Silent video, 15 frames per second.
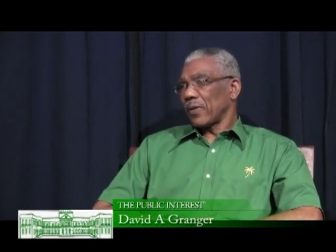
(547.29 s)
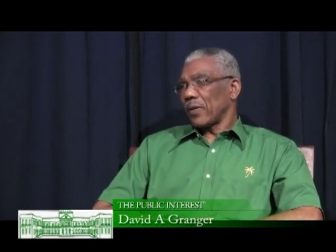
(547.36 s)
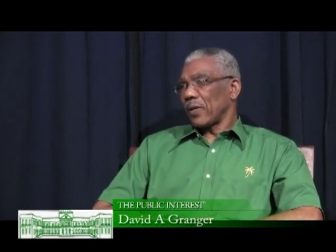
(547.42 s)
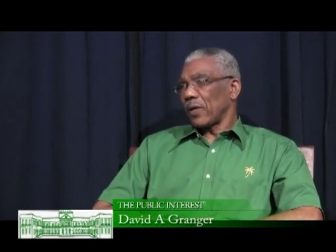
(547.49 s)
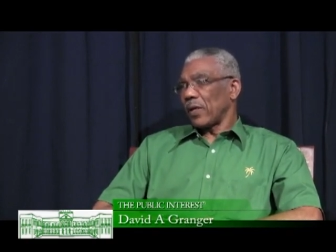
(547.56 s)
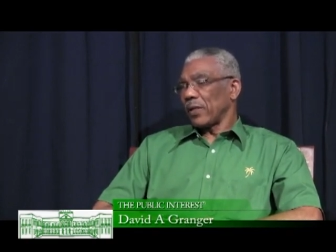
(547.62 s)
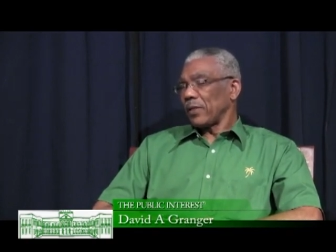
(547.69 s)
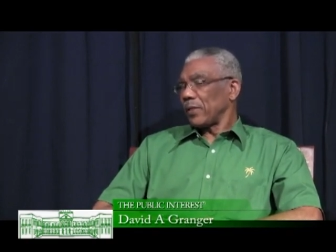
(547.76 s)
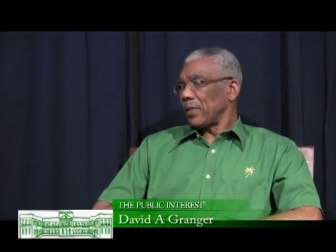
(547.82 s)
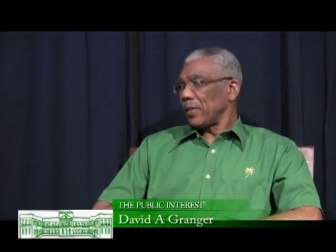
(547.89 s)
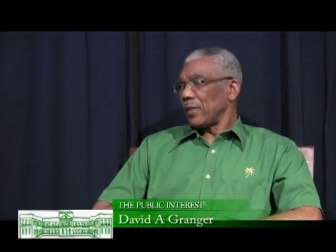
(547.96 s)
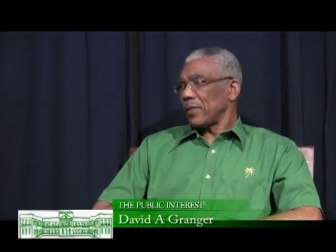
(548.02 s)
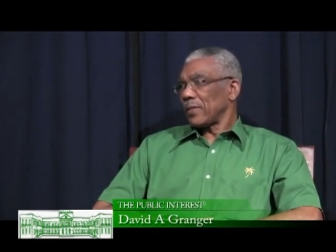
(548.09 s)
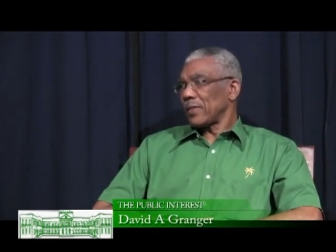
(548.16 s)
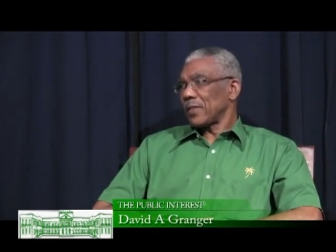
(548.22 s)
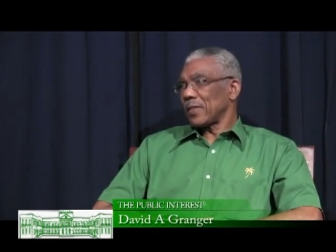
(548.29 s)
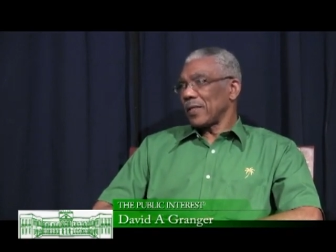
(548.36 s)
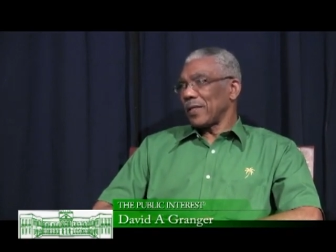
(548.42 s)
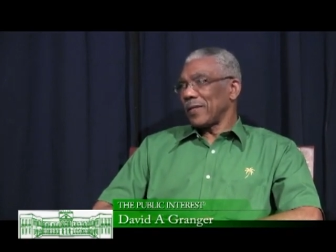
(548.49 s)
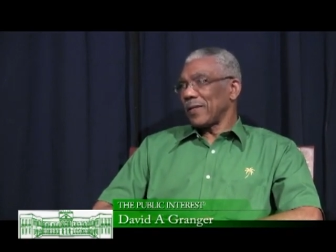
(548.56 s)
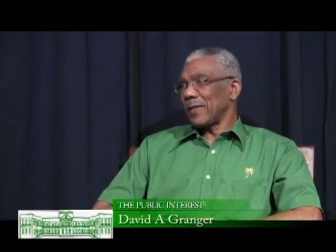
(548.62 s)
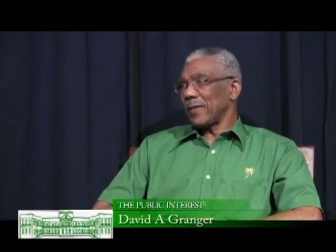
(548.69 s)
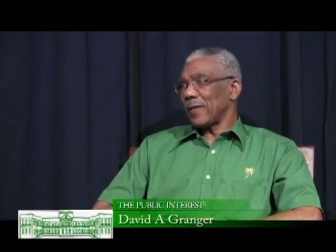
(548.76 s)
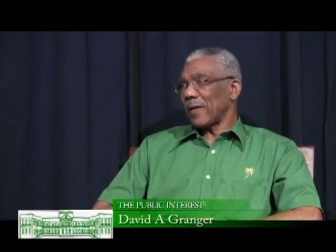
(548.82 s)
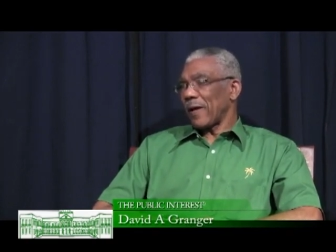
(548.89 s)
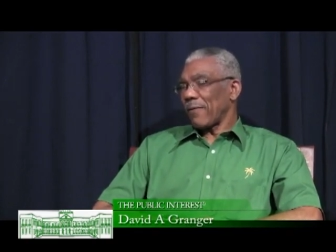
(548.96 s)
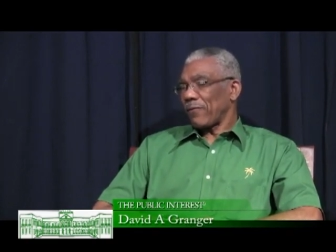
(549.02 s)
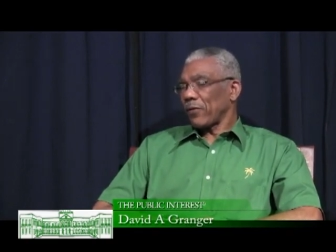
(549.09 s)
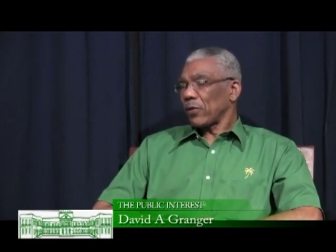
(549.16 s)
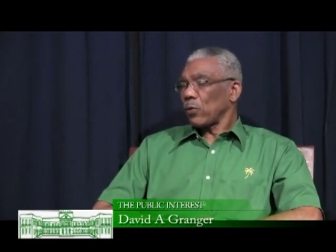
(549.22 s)
colonies in
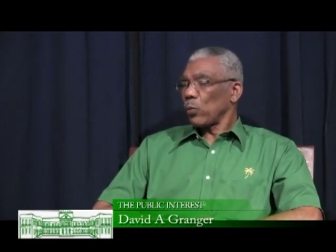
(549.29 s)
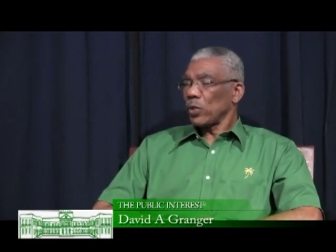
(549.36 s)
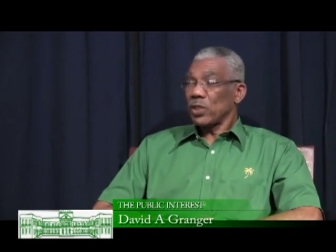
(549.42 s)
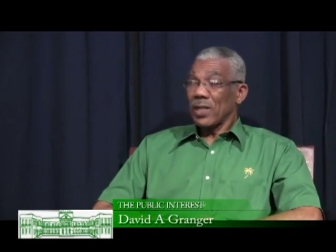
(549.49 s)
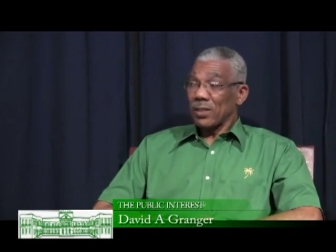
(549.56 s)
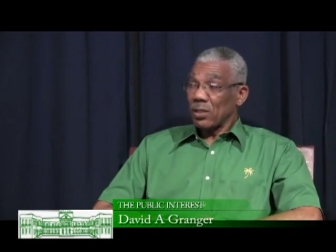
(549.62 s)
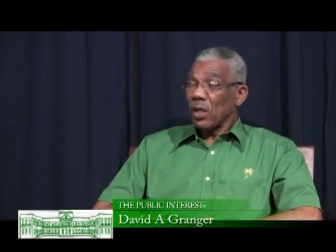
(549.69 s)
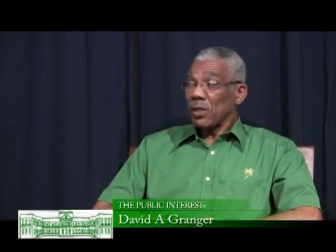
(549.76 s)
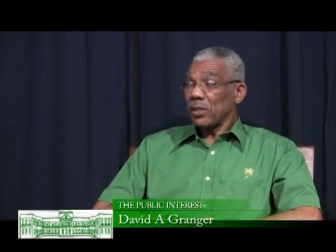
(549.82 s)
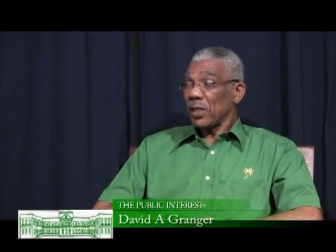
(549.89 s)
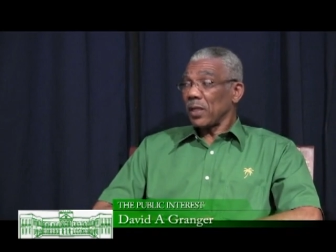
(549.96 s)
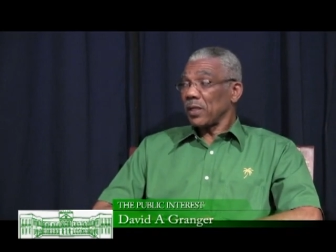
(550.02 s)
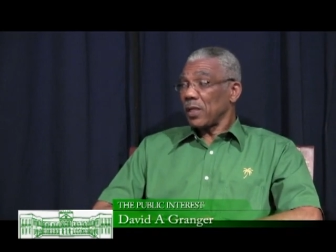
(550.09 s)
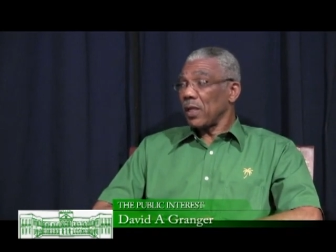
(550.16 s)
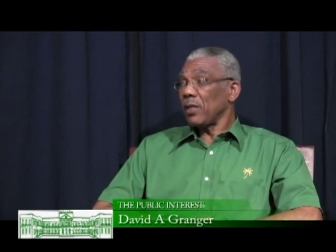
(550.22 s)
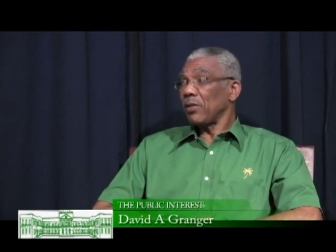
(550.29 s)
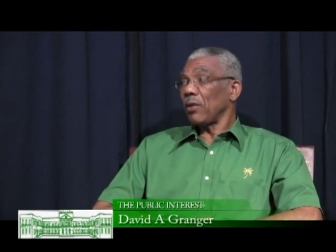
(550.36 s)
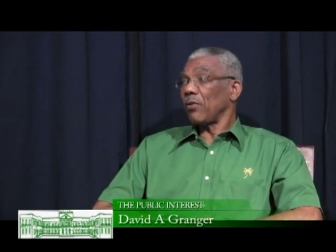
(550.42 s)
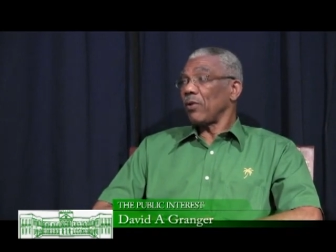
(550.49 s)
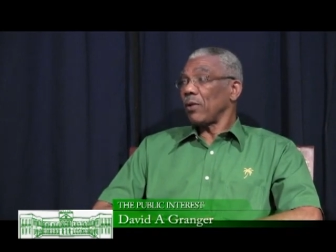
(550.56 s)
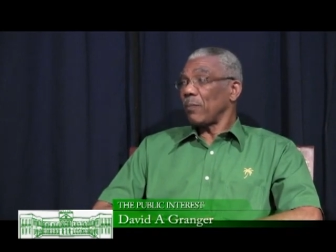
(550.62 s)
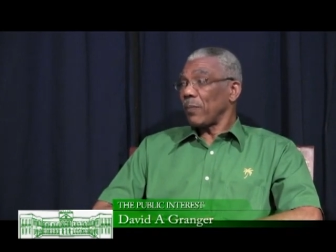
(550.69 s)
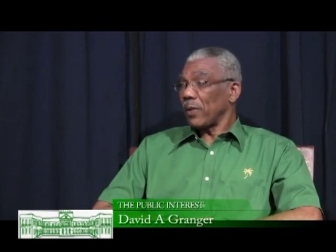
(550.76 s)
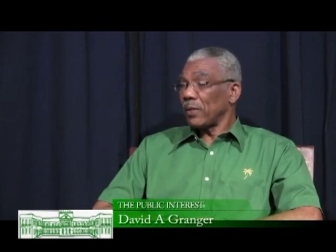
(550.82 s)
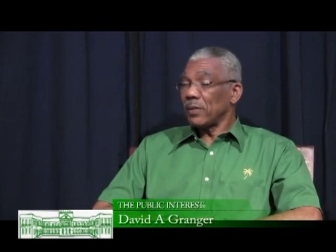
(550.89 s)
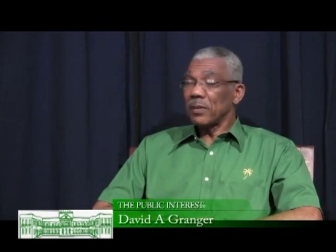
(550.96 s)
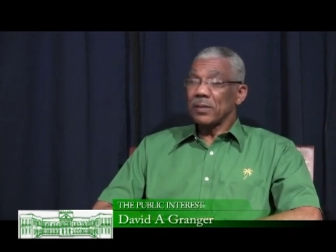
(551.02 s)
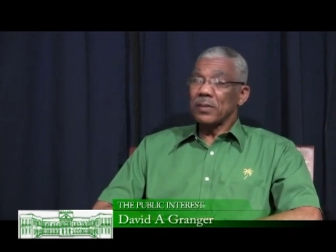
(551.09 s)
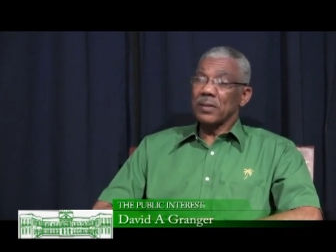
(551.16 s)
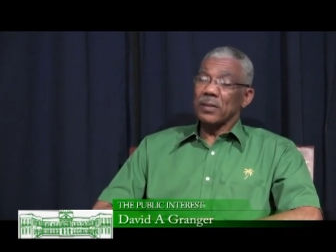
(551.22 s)
Africa which had not yet gained their
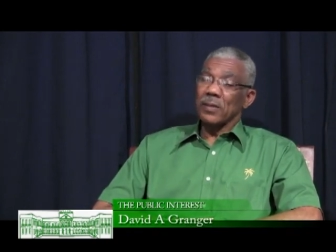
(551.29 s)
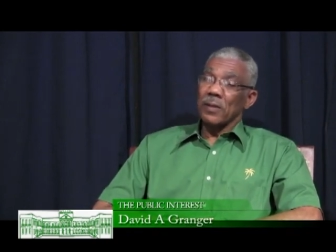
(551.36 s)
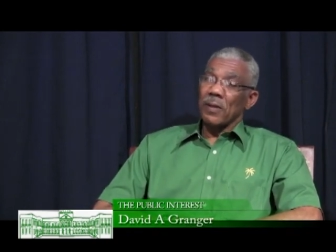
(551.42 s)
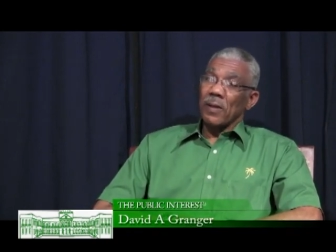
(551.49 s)
independence,